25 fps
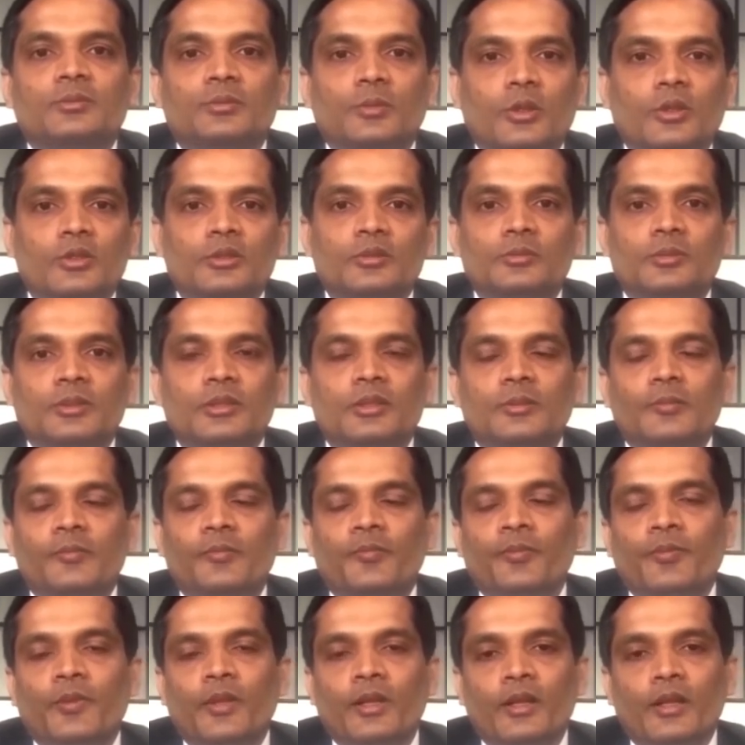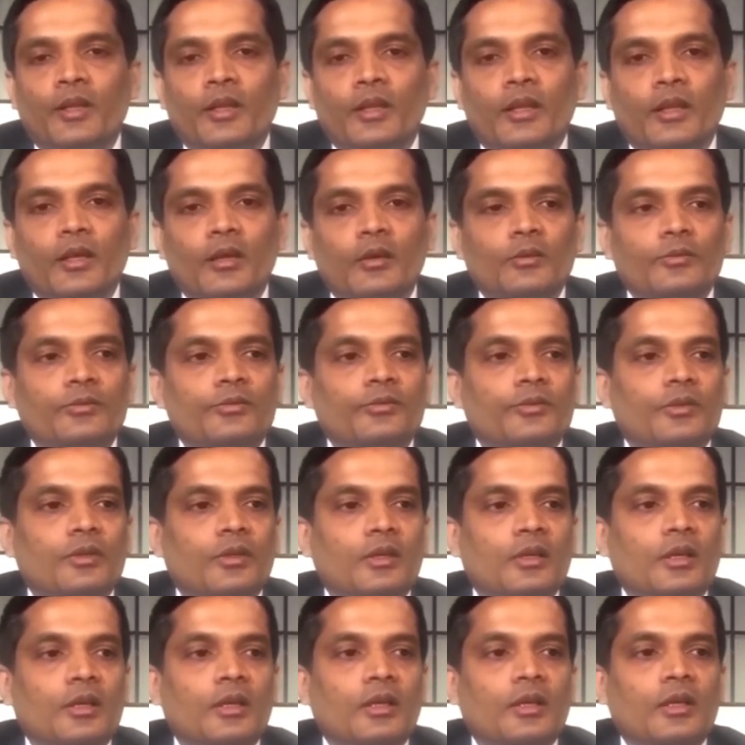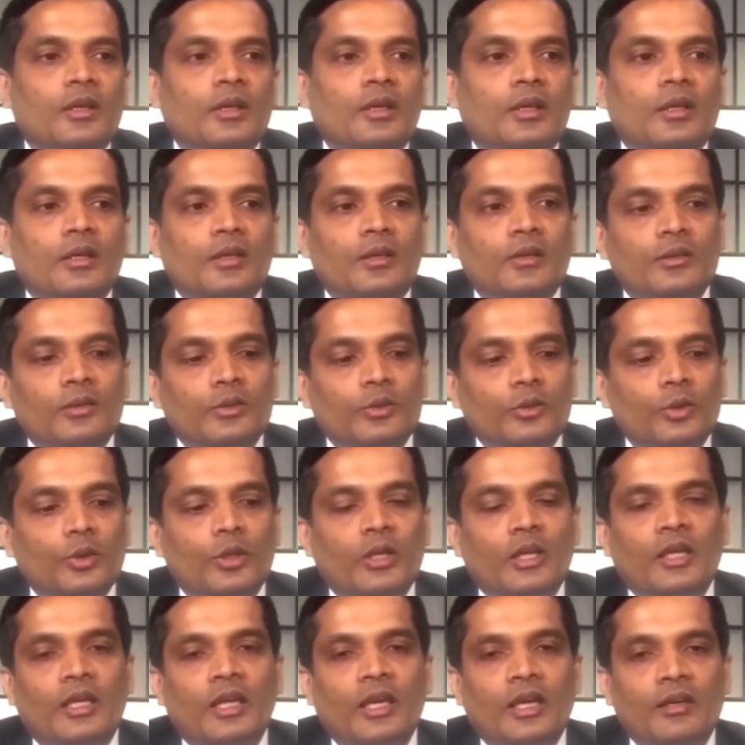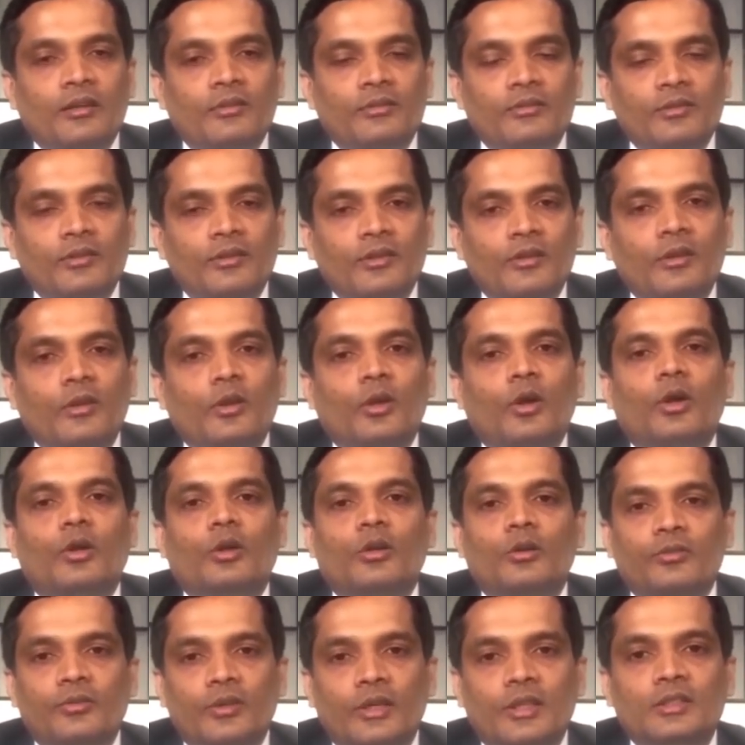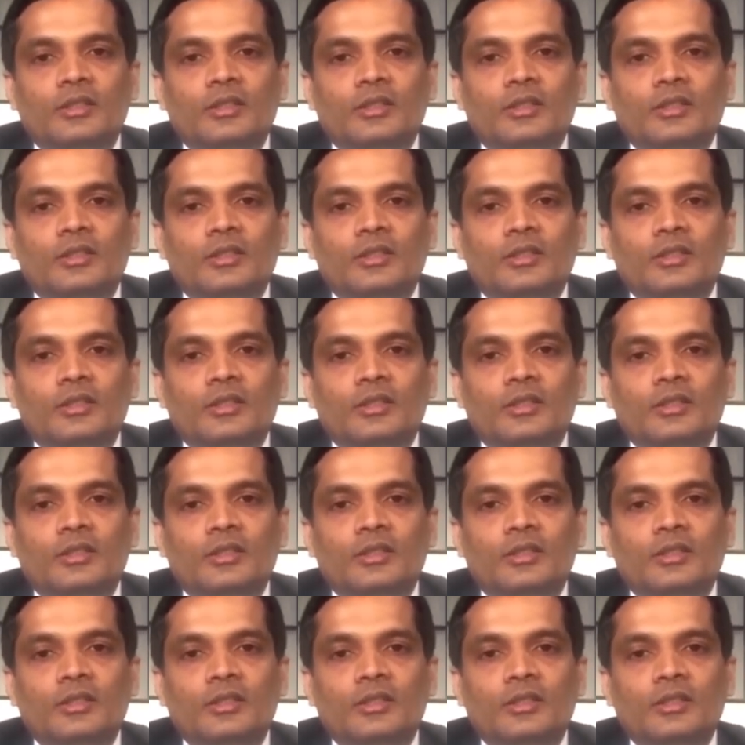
can be a dreaded complication and if it happens, you need to take